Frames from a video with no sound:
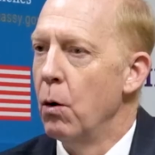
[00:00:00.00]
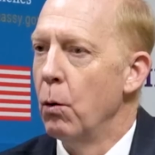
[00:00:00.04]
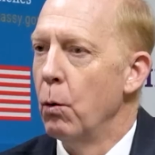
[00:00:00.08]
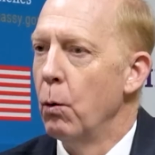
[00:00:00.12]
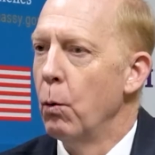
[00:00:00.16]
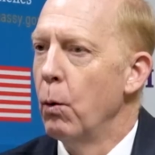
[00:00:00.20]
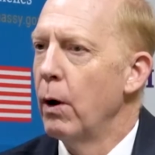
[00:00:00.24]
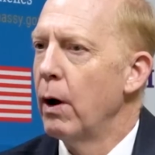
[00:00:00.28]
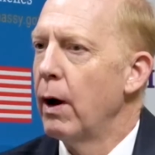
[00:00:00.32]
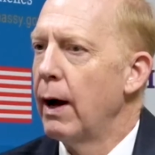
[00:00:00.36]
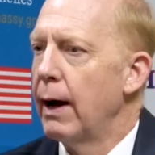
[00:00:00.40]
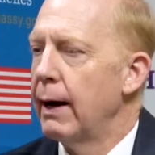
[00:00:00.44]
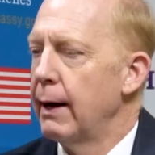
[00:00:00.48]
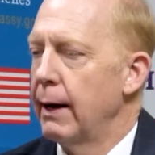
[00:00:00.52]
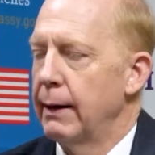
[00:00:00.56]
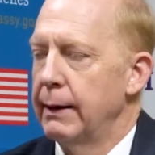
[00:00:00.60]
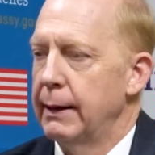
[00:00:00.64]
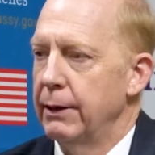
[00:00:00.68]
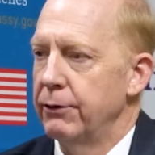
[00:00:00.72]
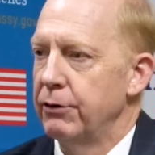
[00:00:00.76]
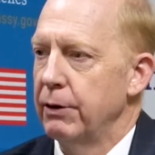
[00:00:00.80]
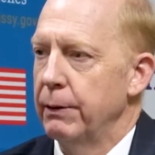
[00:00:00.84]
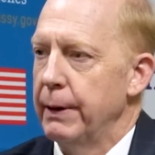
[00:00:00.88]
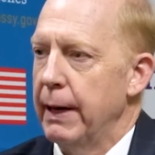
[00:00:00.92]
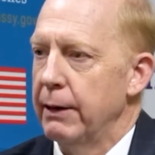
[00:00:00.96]
Well, I
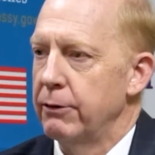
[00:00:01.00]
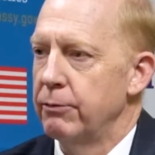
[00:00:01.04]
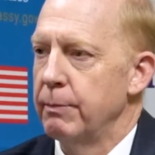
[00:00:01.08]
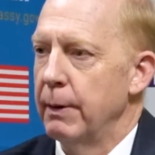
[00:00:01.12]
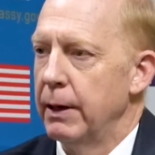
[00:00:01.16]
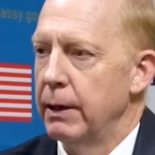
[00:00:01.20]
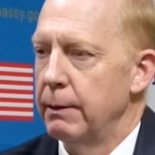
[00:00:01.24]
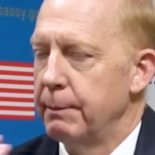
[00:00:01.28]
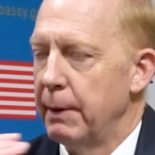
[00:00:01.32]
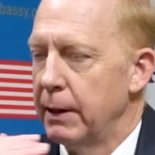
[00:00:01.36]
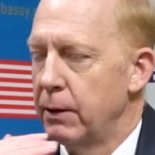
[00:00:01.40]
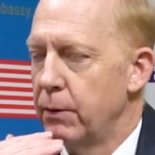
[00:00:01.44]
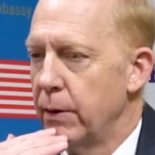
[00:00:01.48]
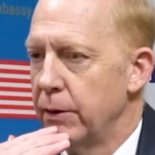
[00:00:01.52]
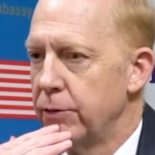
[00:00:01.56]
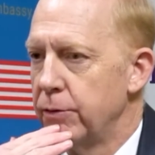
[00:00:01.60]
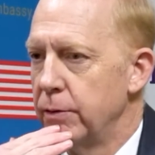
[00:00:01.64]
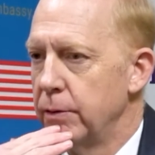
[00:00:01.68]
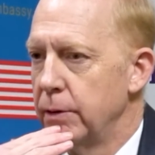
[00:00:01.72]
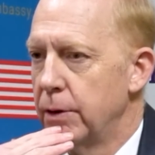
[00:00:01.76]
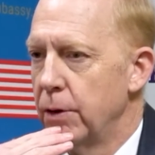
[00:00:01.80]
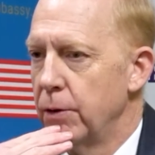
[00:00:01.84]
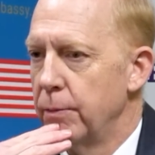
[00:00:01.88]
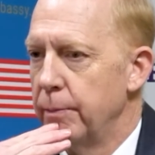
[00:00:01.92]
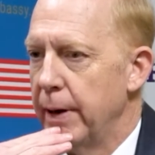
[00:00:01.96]
guess I'd ask, my question
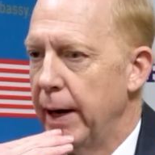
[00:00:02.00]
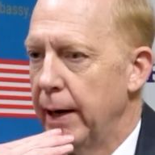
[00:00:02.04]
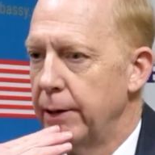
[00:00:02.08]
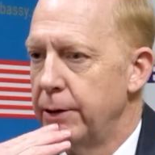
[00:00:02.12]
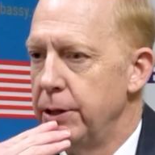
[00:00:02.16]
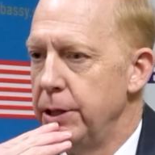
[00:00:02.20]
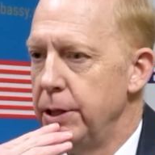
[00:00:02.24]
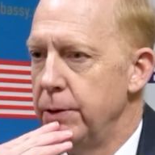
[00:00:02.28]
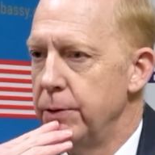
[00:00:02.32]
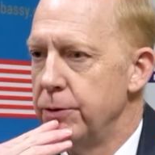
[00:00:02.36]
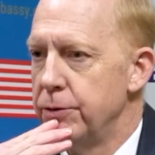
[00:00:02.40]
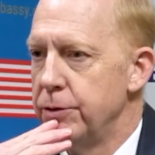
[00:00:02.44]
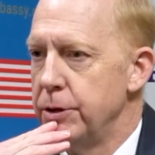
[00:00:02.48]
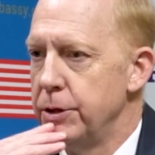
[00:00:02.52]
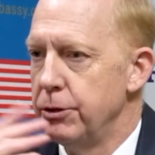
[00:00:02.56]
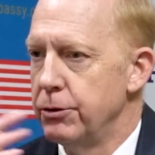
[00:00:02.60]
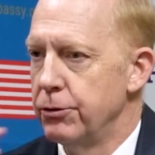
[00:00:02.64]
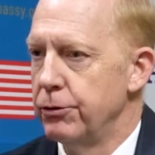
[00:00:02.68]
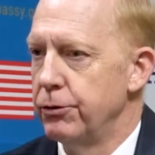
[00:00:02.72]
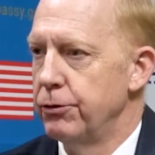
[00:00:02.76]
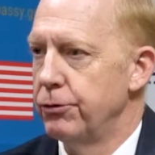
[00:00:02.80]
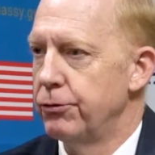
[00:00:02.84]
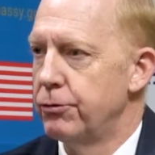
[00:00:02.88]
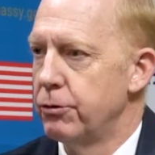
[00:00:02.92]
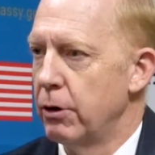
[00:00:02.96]
would go back to you, is
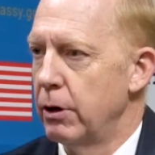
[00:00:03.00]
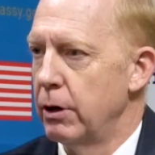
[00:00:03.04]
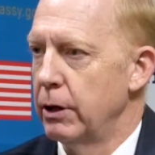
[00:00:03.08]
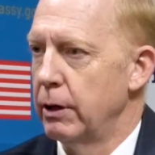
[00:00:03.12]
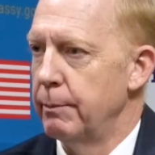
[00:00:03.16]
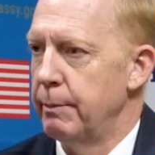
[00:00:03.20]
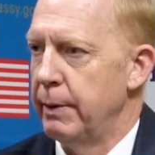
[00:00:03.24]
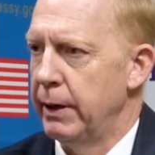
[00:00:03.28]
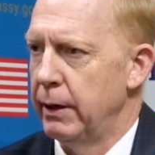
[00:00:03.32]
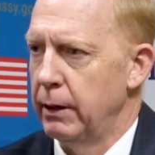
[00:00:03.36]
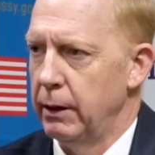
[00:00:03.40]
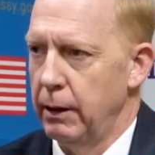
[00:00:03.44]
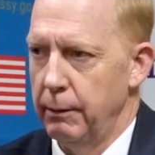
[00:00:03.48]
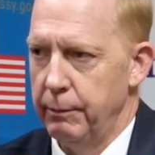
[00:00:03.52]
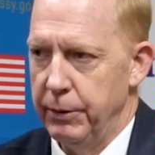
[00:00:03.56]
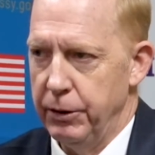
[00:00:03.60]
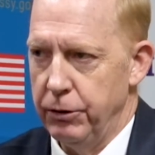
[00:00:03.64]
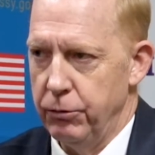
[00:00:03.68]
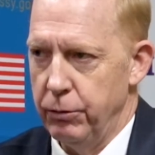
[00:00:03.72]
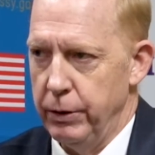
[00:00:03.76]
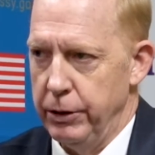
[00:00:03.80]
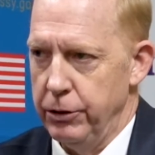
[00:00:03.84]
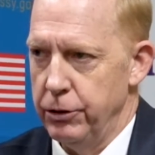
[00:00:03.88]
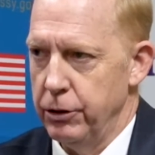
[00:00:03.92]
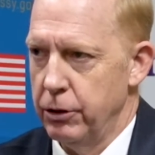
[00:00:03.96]
you're drawing a parallel
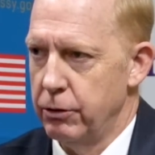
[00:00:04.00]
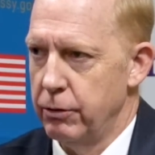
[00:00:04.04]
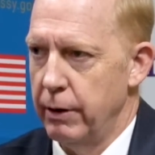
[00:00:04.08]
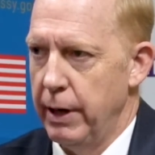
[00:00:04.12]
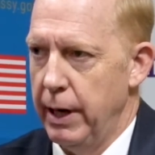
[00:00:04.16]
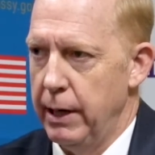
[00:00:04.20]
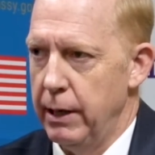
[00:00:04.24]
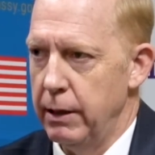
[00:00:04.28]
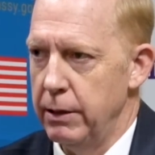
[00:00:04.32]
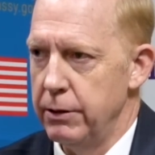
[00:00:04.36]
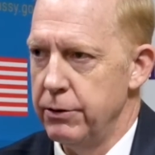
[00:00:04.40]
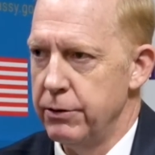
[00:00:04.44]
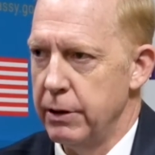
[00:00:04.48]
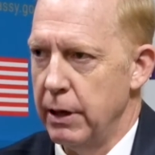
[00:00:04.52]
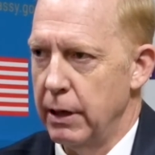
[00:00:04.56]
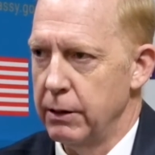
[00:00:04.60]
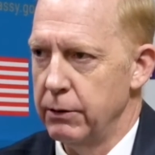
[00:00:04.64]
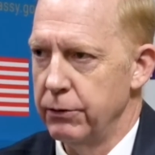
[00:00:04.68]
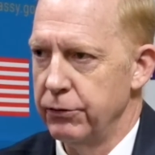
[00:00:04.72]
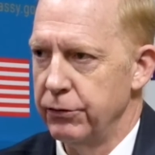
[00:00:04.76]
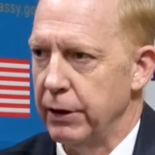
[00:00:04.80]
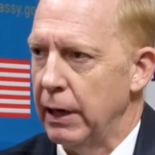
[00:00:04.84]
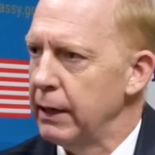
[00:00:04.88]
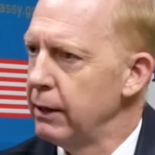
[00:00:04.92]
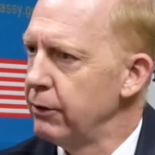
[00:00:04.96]
between Ukraine and
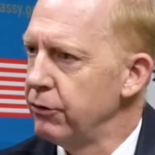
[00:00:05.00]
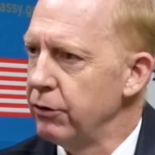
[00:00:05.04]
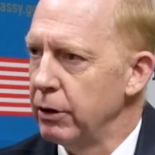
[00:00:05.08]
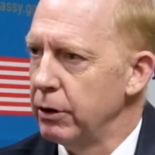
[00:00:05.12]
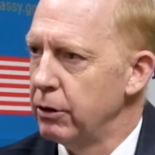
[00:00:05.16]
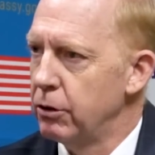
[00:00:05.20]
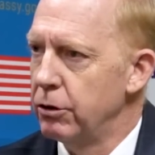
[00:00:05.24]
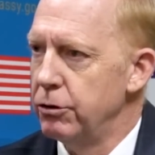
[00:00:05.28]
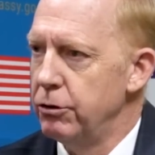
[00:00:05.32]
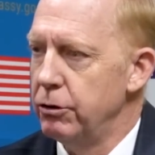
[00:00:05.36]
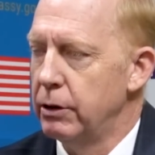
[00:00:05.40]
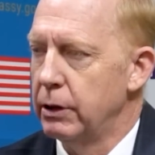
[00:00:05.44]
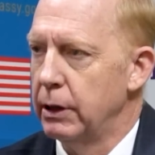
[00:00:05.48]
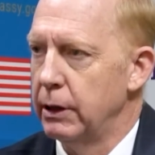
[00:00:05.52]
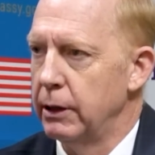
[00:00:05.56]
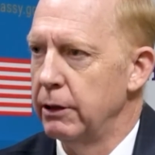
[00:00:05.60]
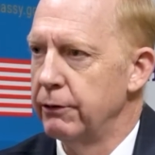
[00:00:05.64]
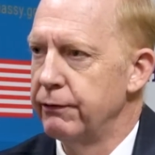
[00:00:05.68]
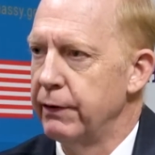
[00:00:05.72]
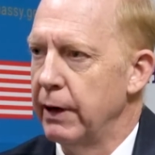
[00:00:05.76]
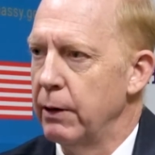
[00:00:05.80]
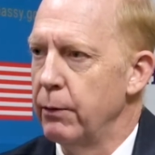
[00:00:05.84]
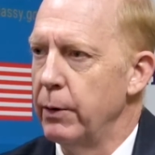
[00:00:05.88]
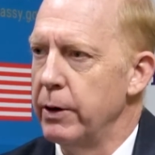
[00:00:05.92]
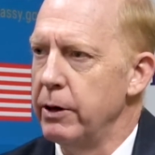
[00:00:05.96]
Chagos Islands. Could you
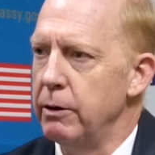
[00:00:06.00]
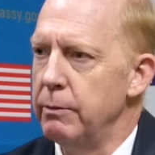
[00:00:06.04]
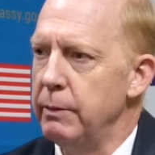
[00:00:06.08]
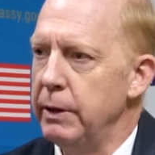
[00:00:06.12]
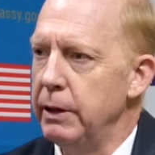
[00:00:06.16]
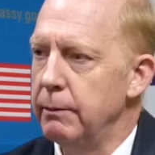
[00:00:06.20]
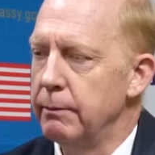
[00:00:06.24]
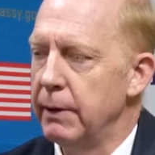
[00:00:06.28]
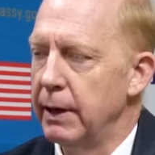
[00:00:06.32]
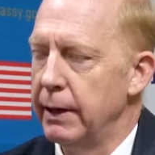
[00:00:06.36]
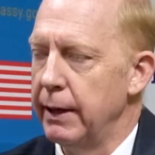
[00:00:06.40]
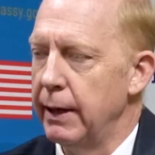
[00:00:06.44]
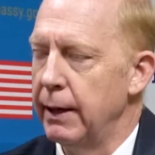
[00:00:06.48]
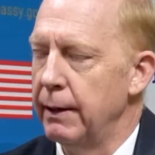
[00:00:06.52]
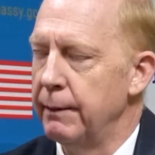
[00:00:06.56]
clarify what you mean by that?